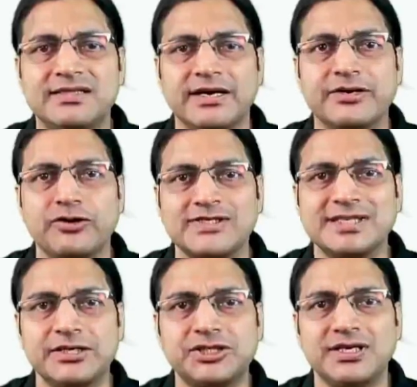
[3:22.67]
the
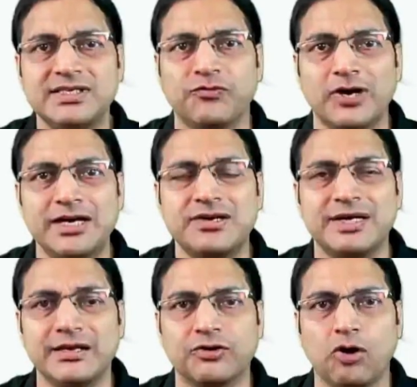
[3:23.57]
intoxication is
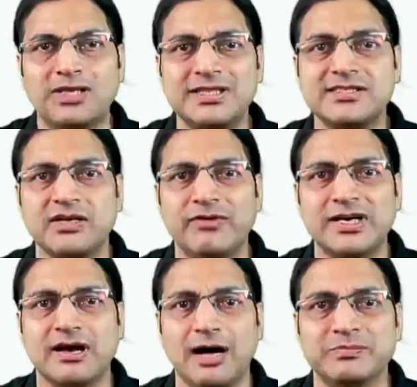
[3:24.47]
voluntary, not that someone
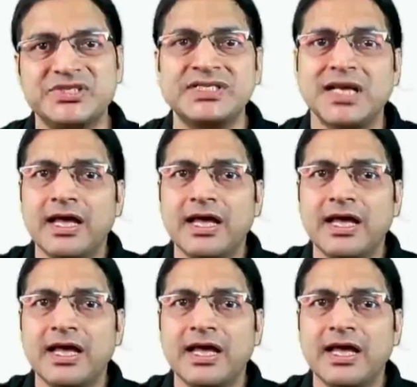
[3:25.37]
comes